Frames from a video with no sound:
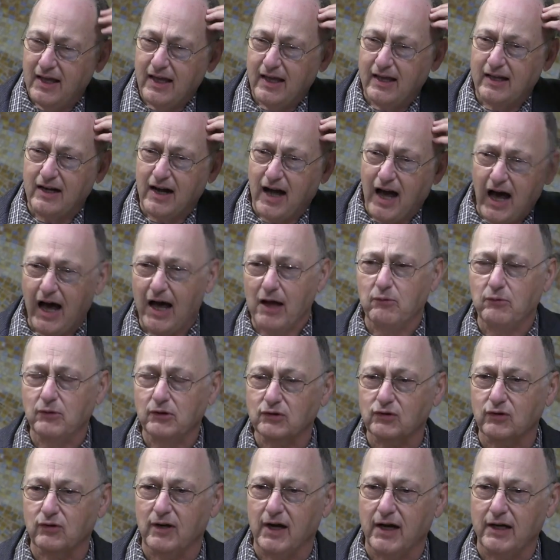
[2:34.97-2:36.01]
and I
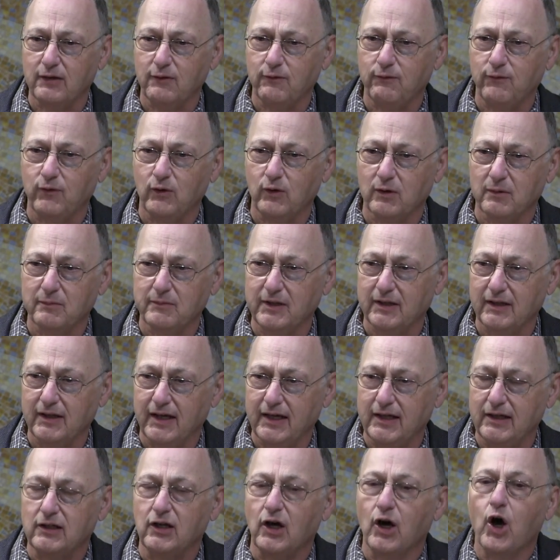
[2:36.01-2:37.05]
will try to
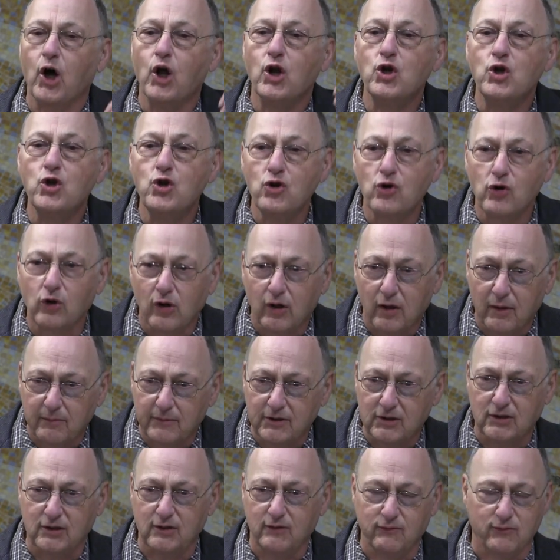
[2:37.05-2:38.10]
formulate a
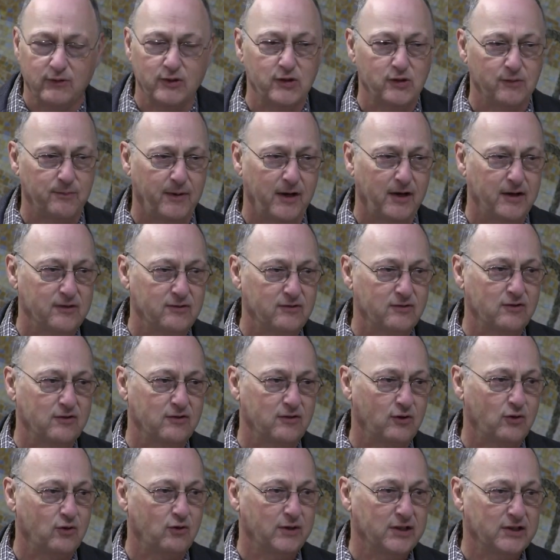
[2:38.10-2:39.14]
normative response to
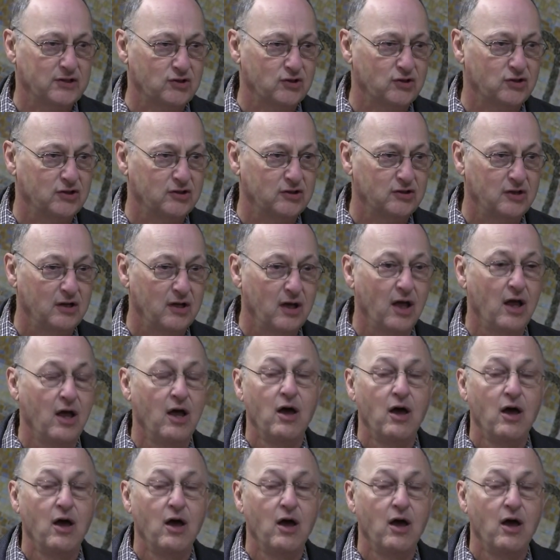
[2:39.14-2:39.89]
the question,